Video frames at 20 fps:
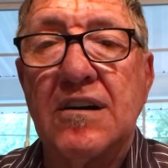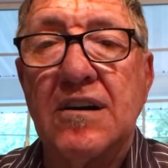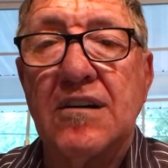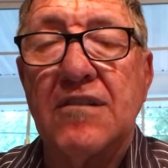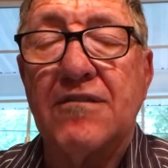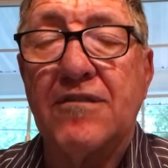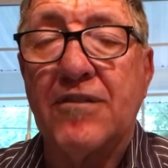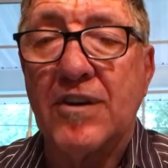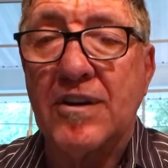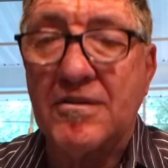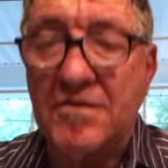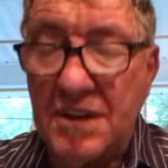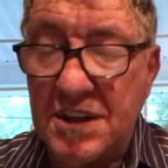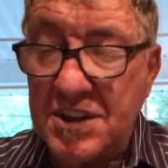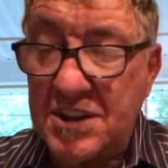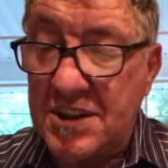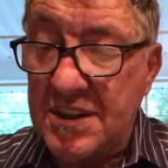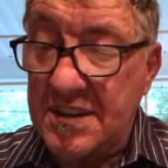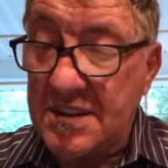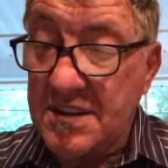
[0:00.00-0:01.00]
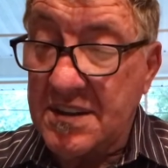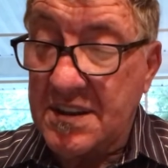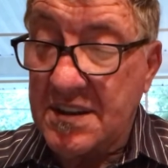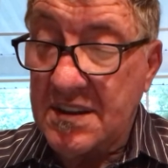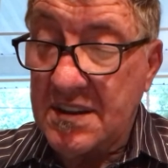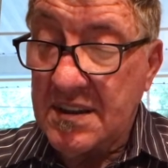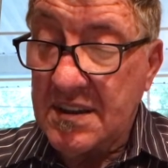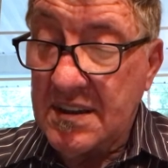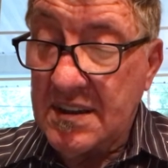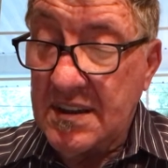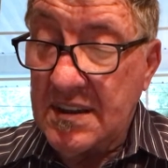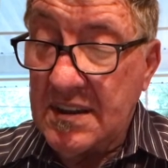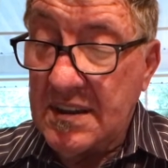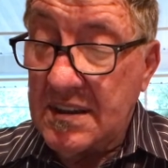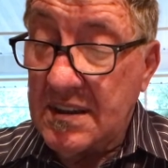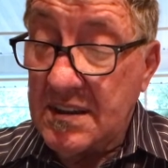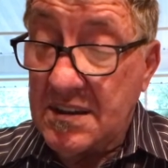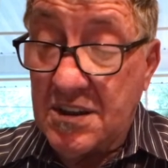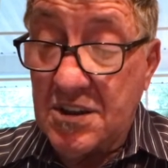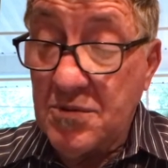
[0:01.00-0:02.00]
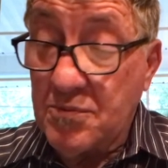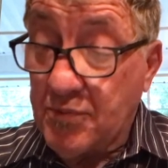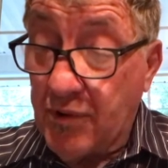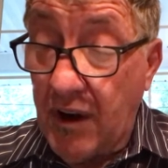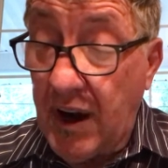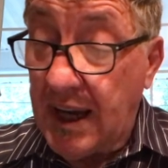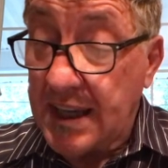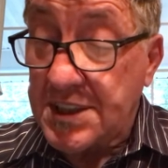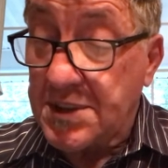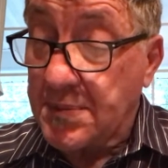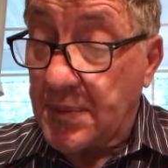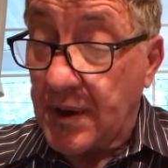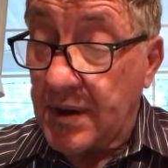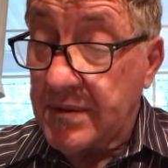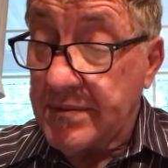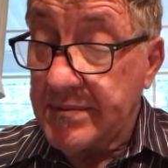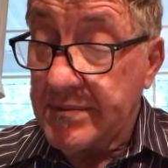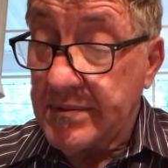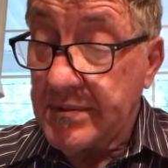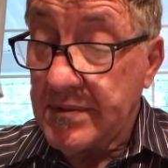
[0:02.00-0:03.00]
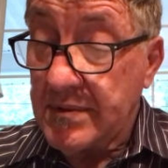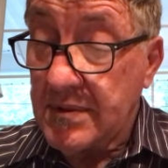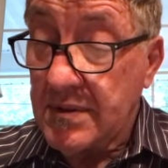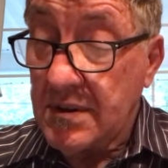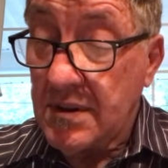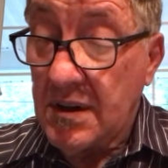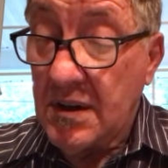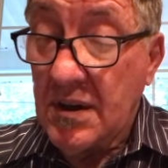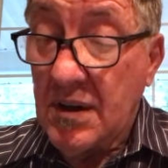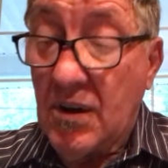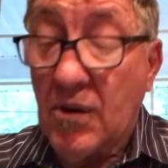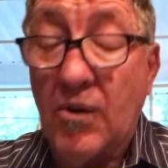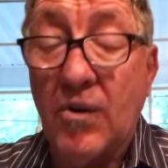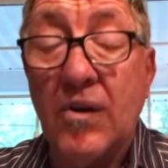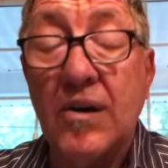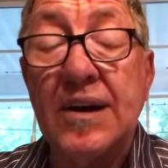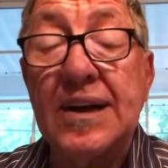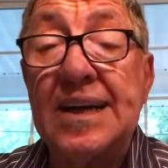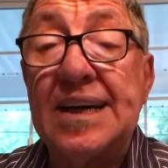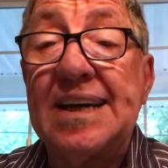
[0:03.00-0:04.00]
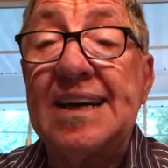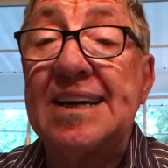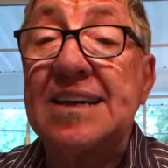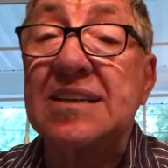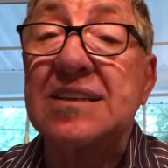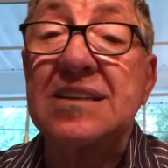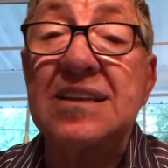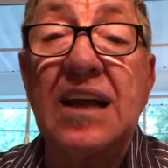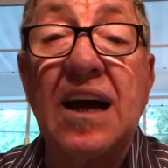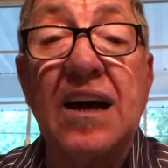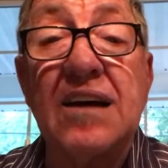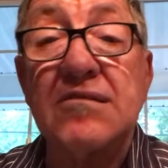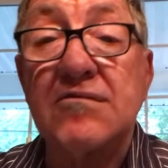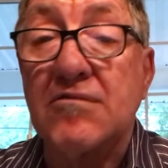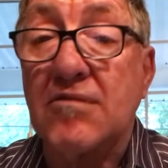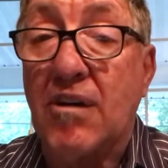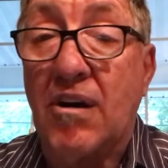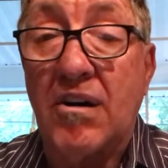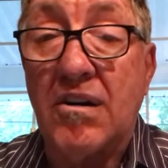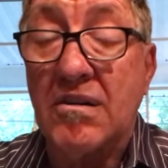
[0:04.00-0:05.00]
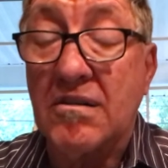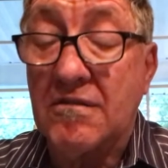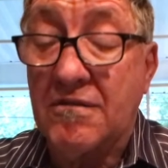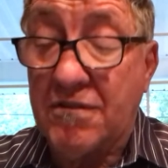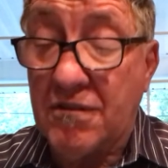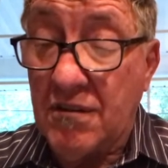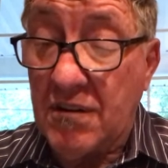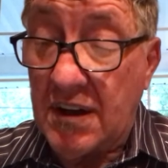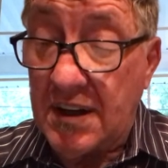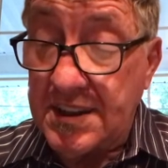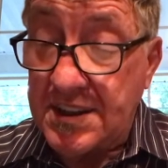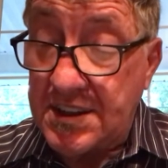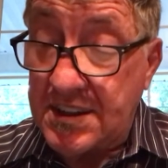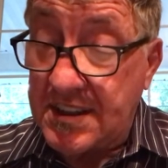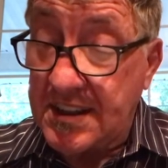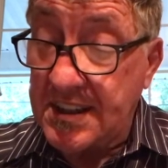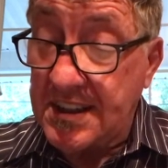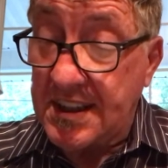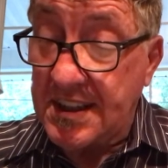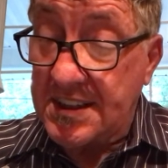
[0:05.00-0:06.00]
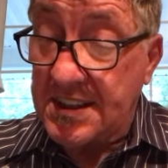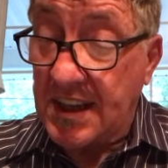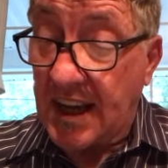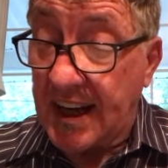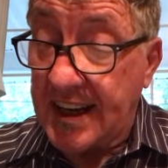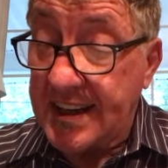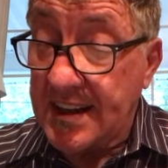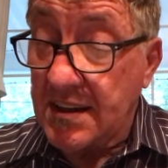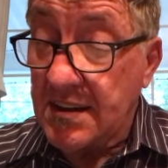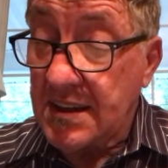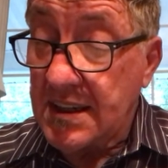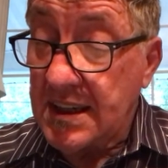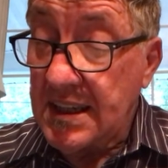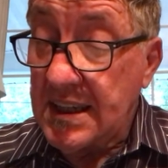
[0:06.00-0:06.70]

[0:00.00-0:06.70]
for Christians to prosper, or it's not wrong for us to desire